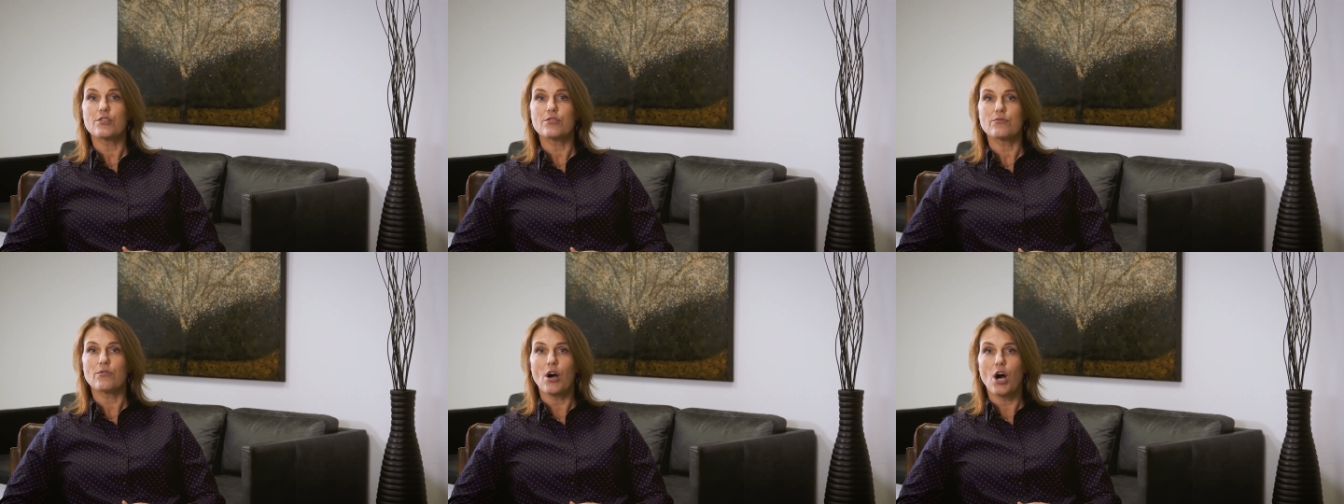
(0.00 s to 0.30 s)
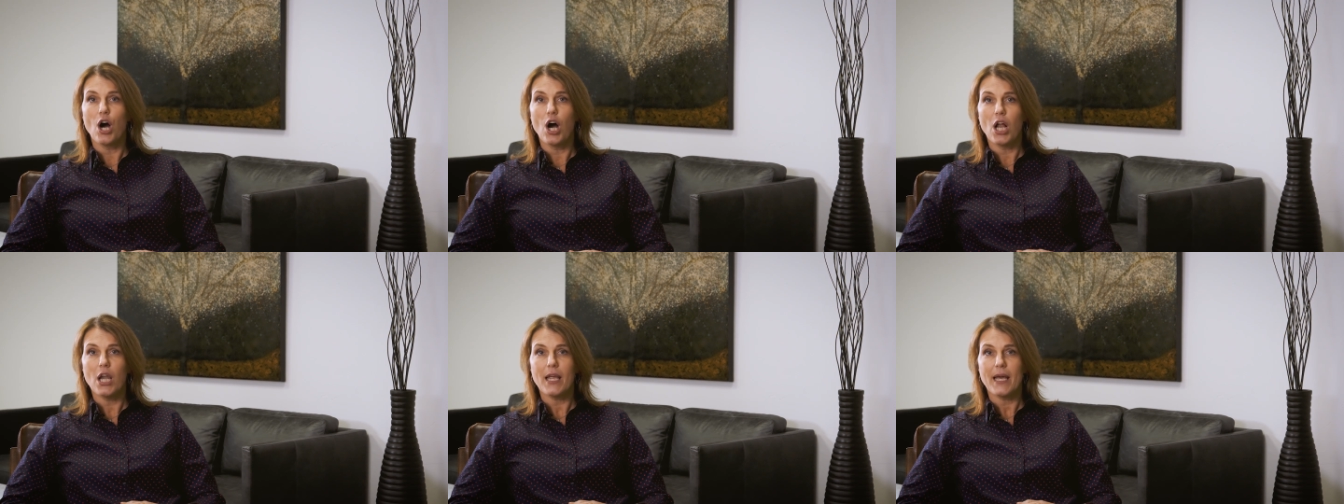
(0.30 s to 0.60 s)
to
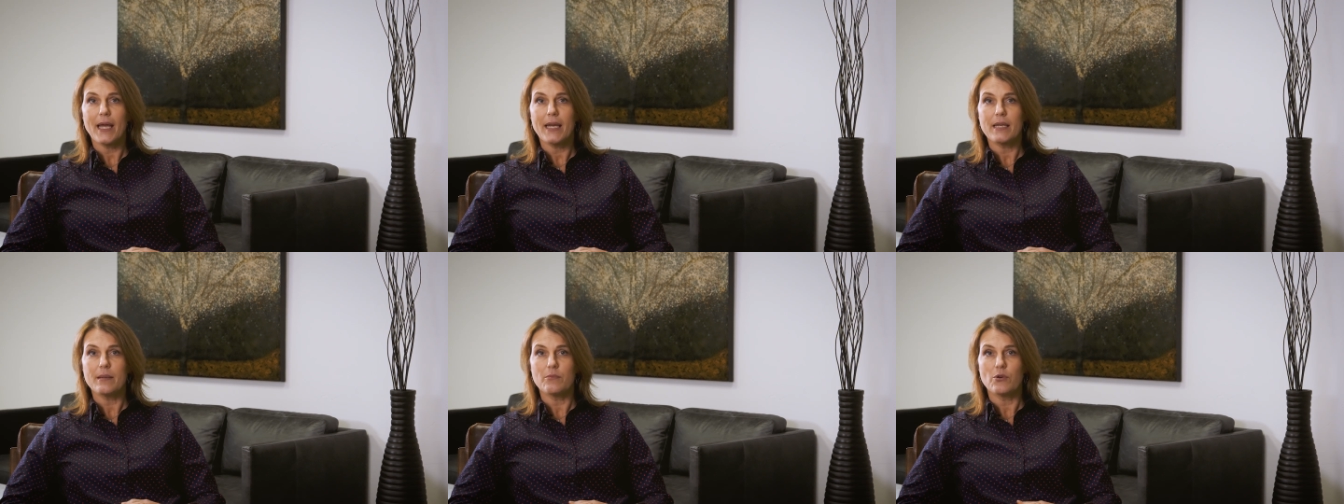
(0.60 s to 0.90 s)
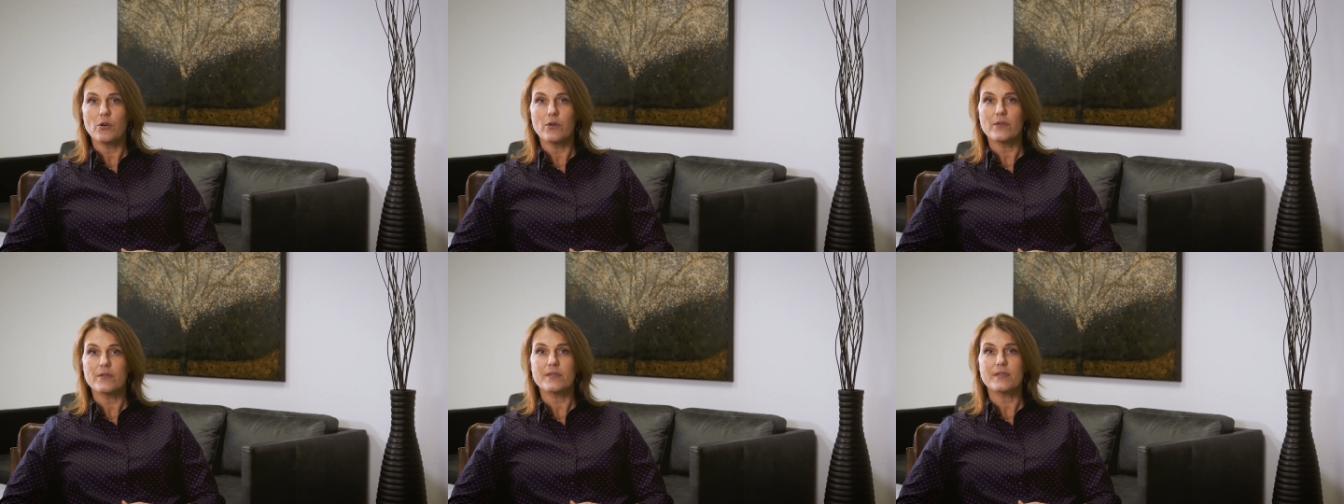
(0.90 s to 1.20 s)
all
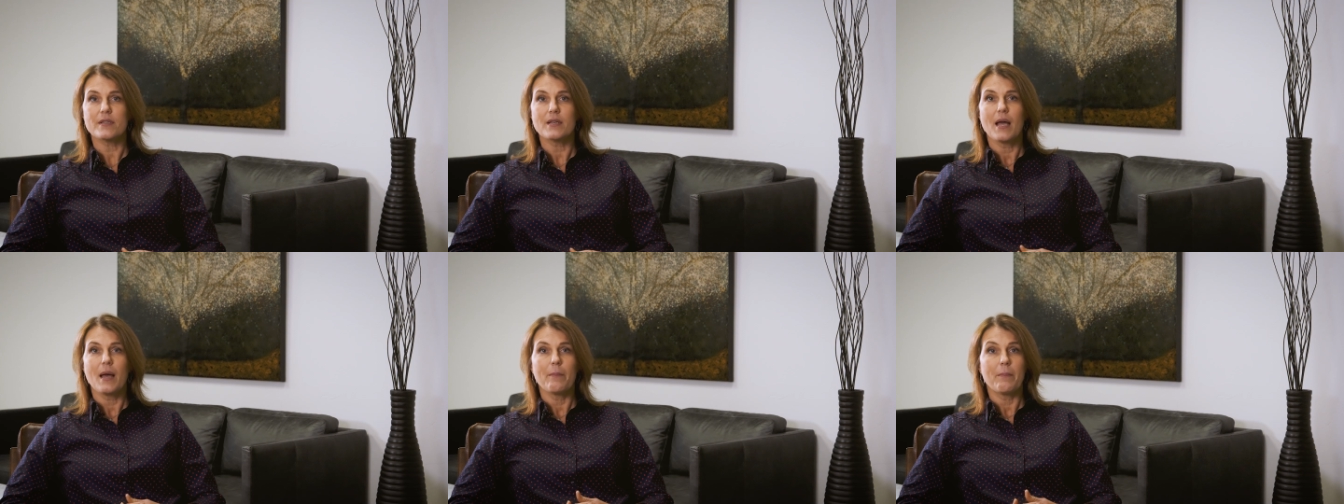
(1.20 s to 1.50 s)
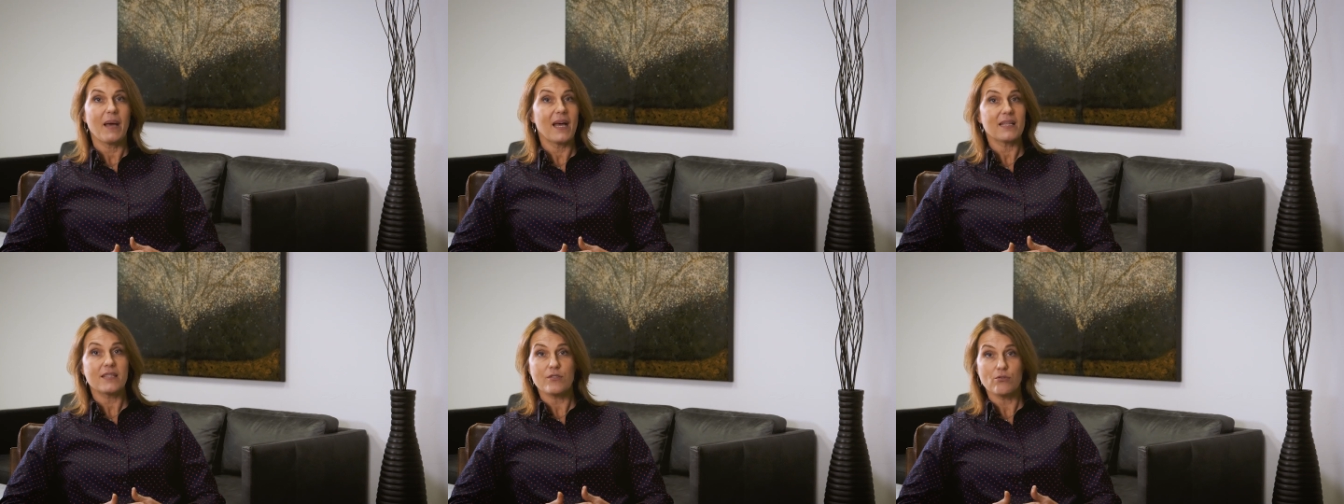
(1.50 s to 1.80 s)
animals,
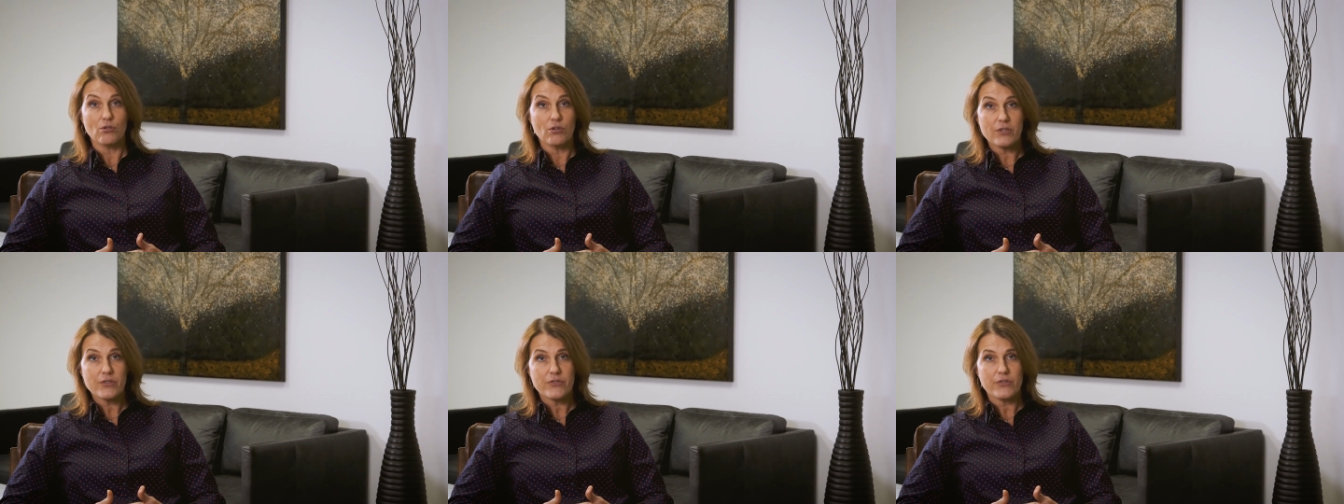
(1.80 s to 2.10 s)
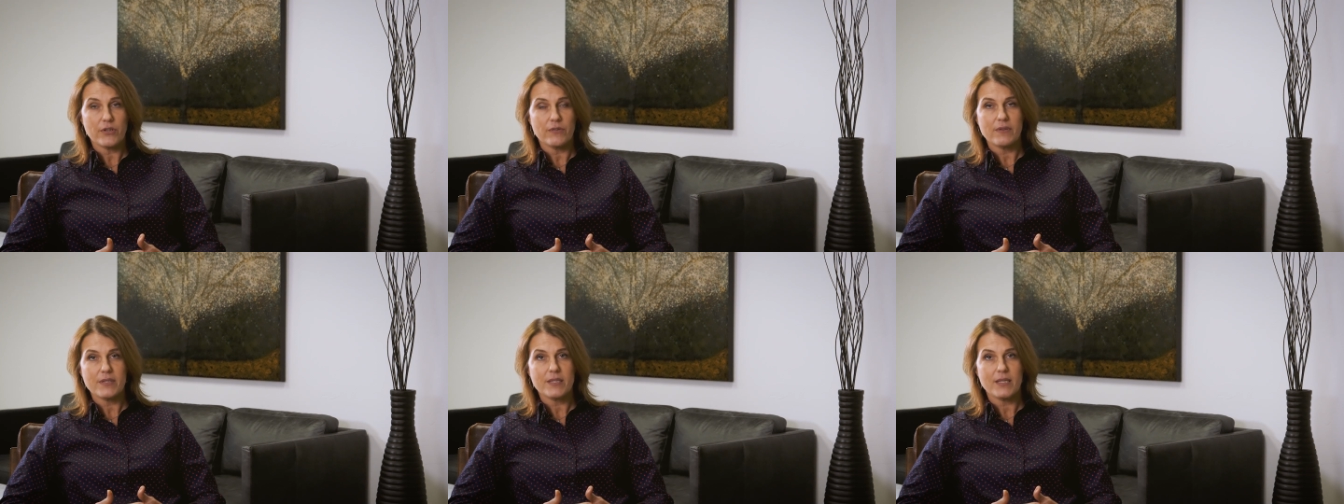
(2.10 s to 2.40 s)
pets or
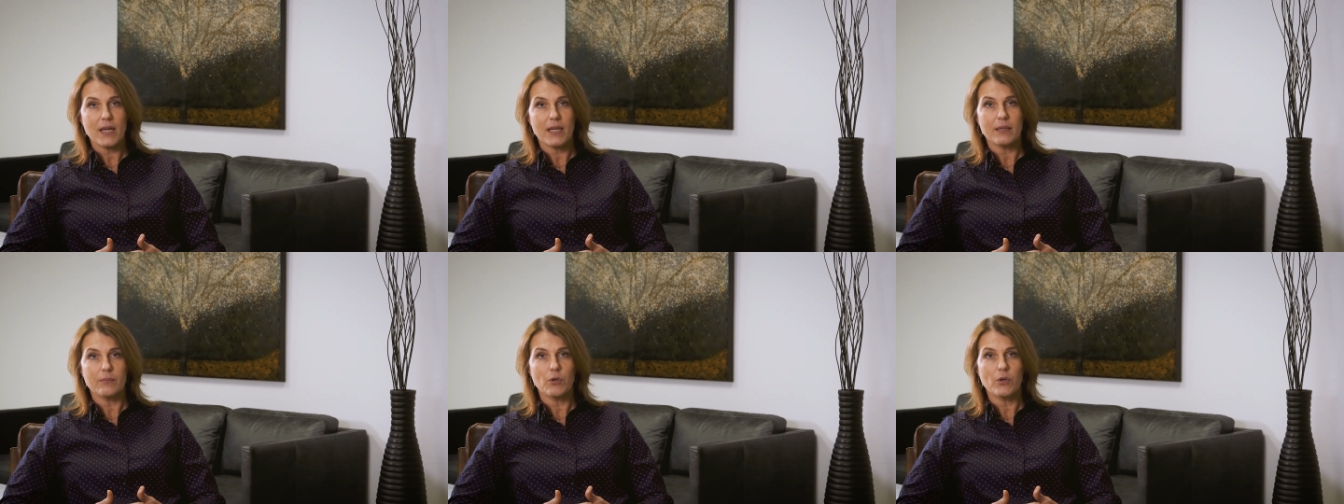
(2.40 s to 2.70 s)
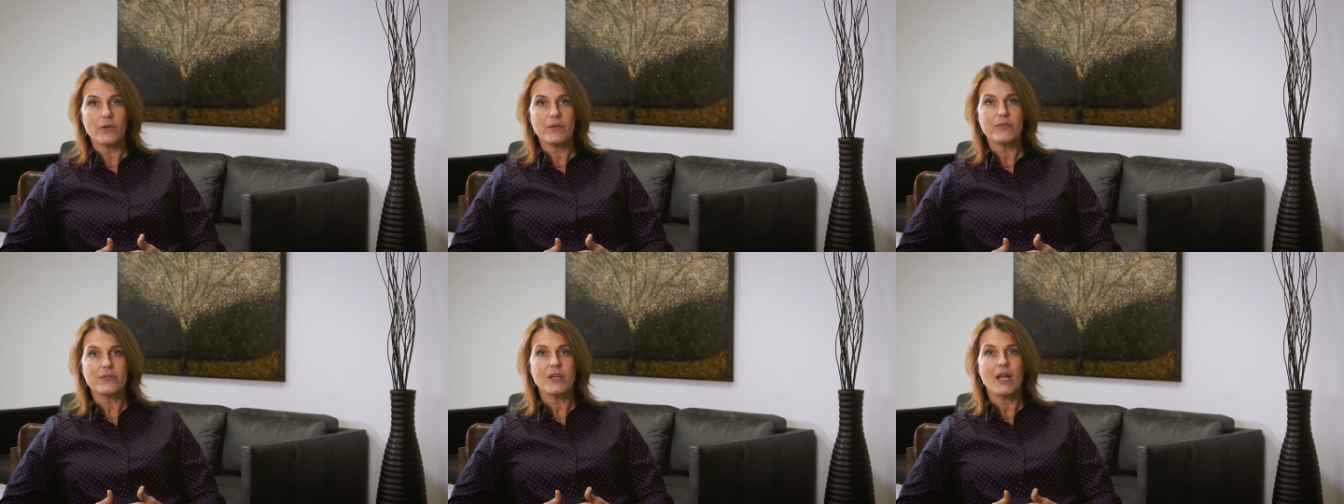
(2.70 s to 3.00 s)
service
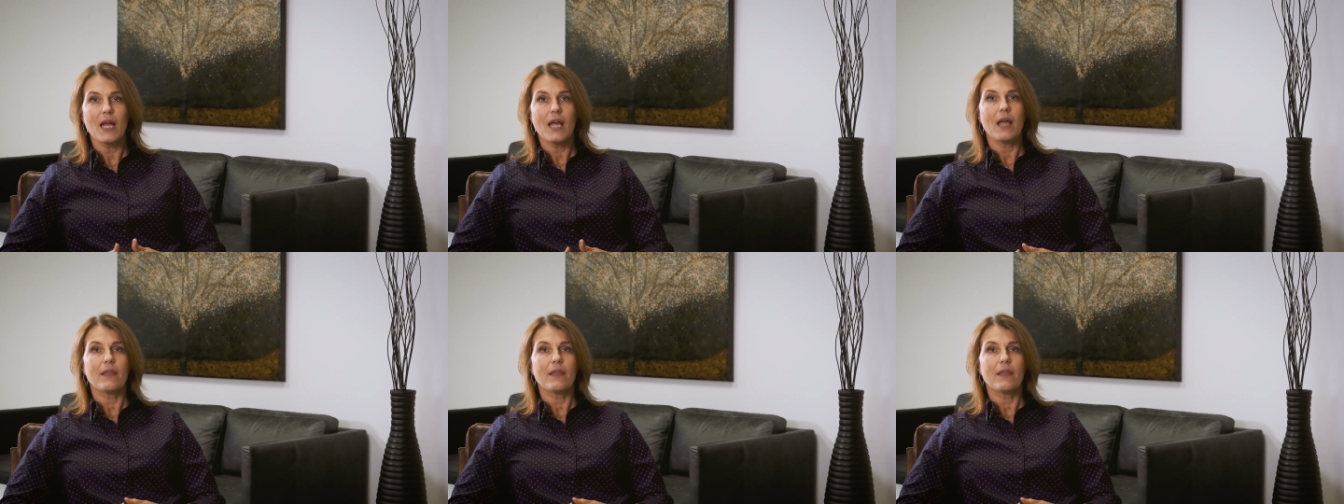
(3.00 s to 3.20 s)
animals,